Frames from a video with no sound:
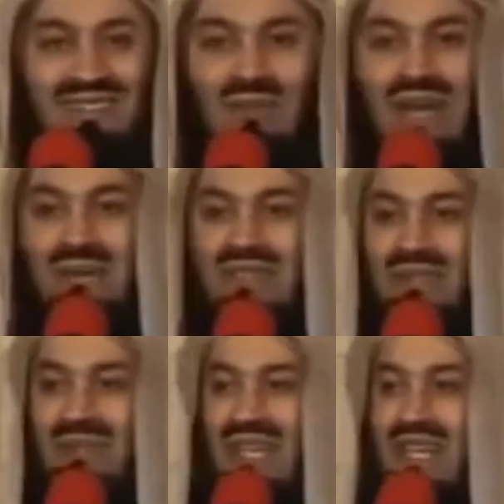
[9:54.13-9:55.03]
Why would he
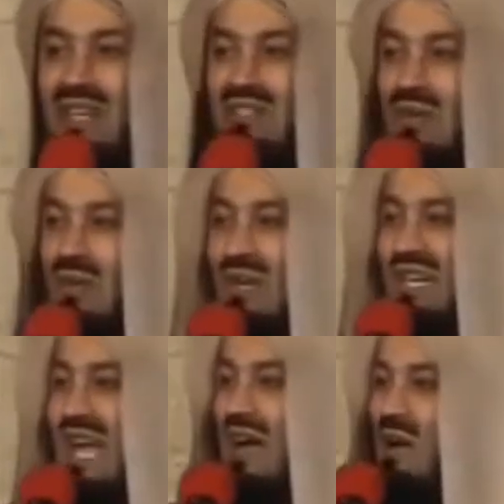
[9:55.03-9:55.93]
do that? So look
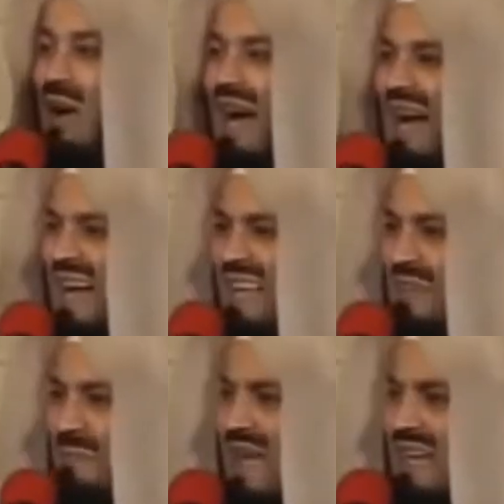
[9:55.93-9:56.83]
at how high
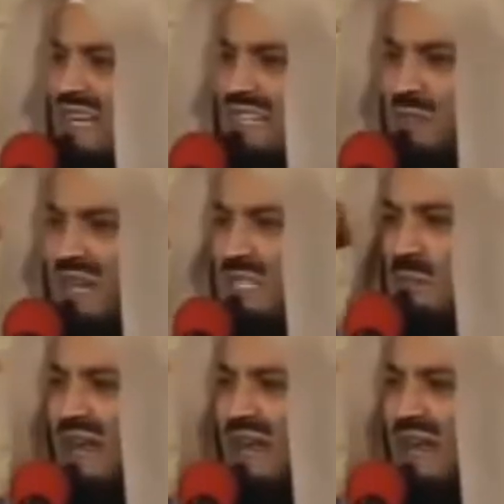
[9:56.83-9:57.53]
the man is, but his